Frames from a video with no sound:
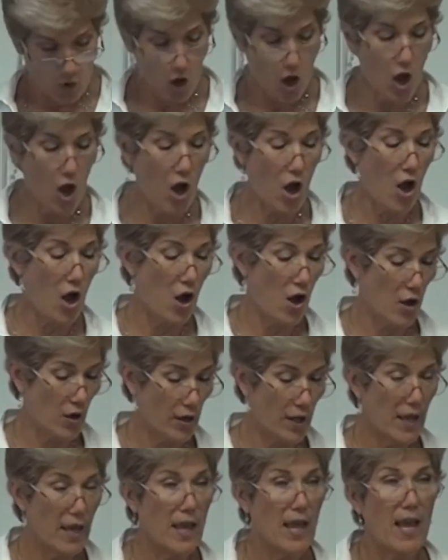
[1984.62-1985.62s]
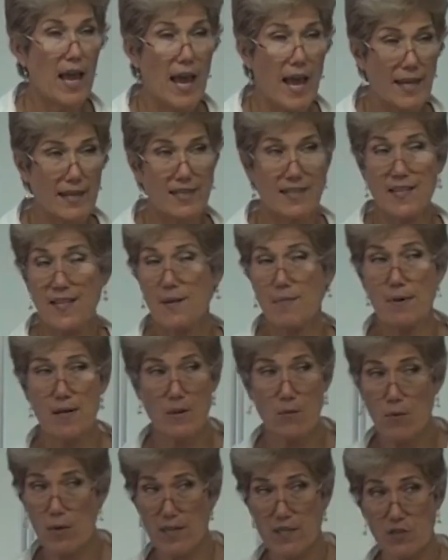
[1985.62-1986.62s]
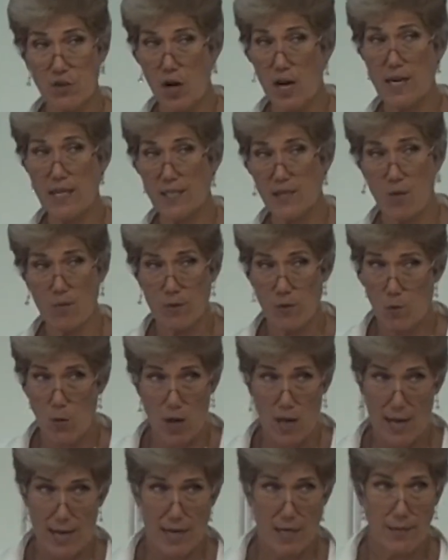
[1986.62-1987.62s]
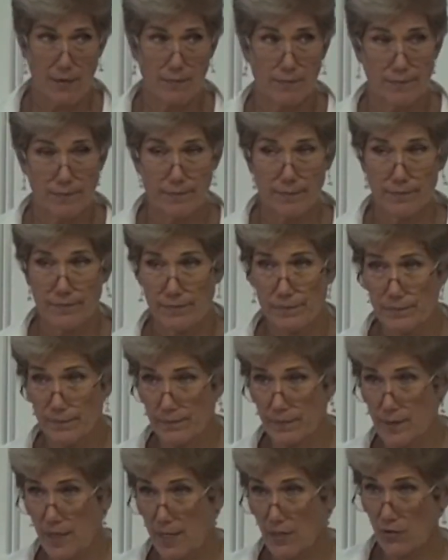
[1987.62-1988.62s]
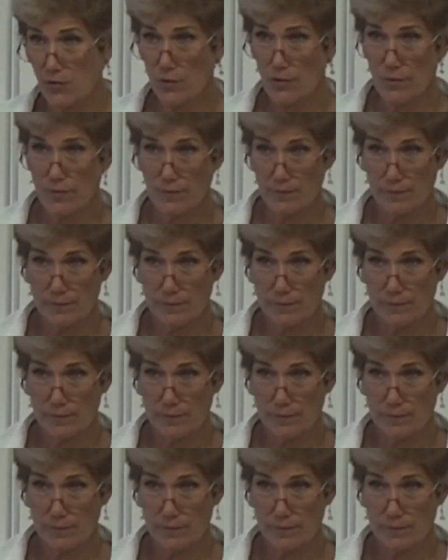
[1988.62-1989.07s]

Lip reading: Wrong. And does anybody want to try to tell me why? Yes, sir?